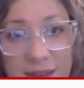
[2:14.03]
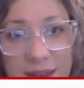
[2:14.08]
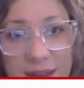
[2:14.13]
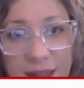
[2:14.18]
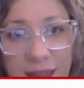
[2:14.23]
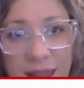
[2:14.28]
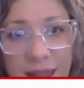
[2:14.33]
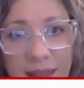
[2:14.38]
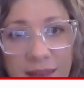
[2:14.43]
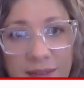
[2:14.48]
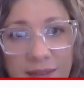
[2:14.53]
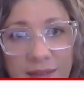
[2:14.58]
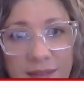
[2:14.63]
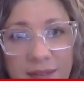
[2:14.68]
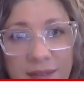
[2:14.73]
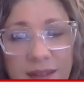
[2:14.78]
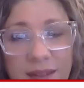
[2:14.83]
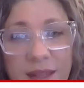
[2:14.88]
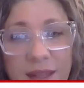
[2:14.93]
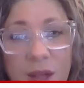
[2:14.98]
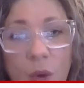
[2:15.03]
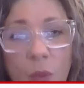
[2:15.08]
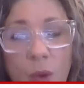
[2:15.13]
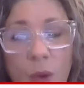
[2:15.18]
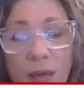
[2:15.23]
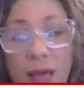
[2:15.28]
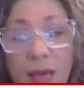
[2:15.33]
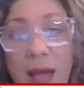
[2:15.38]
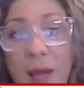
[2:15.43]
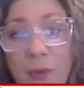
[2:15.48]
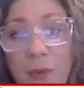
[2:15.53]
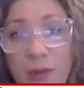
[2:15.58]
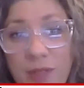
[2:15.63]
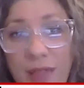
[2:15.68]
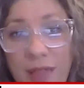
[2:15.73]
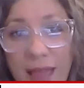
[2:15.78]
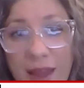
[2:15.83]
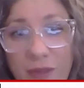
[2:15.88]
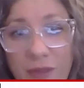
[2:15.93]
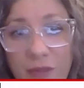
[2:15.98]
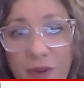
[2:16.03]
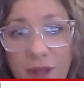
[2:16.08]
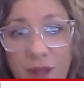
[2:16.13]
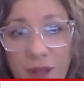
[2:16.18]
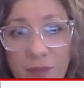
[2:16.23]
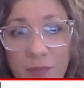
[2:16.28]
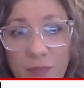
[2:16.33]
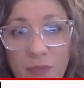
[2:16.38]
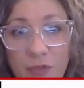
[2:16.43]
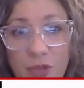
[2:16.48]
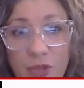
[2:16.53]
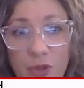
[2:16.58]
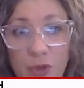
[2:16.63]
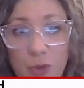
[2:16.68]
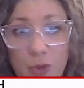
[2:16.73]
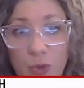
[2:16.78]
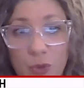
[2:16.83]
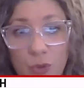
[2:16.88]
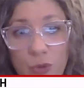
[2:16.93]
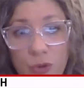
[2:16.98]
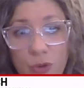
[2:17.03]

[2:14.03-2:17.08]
And while I would like for him to